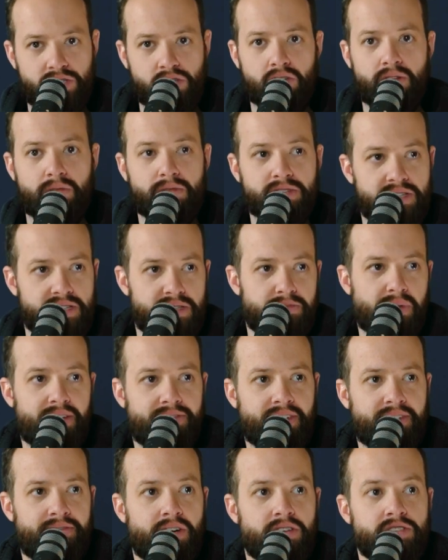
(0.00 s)
so there was these
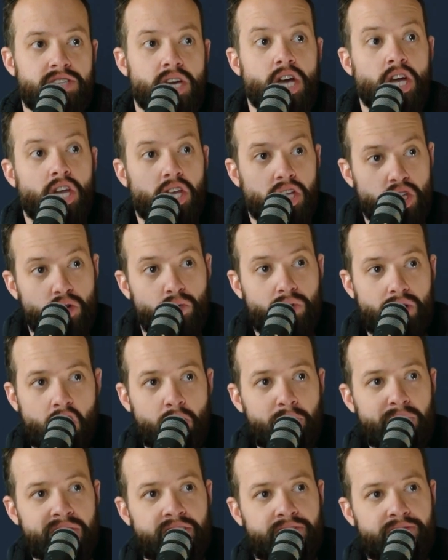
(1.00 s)
modified phones. You would
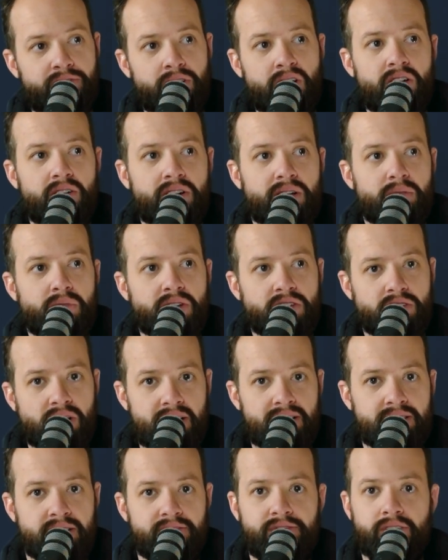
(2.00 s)
open the phone, and when you
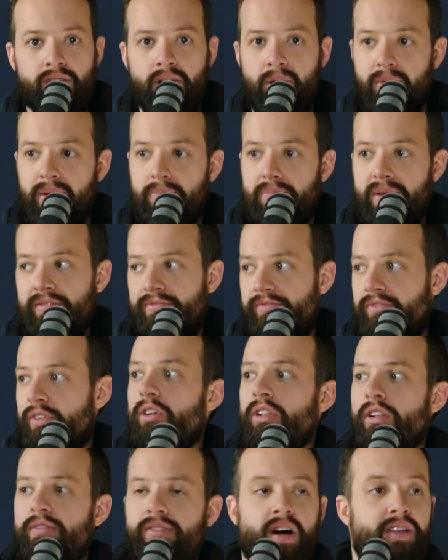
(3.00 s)
got on the phone, it would be
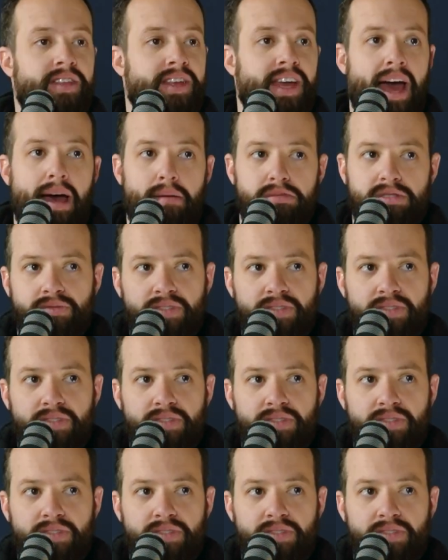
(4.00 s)
full of all the apps.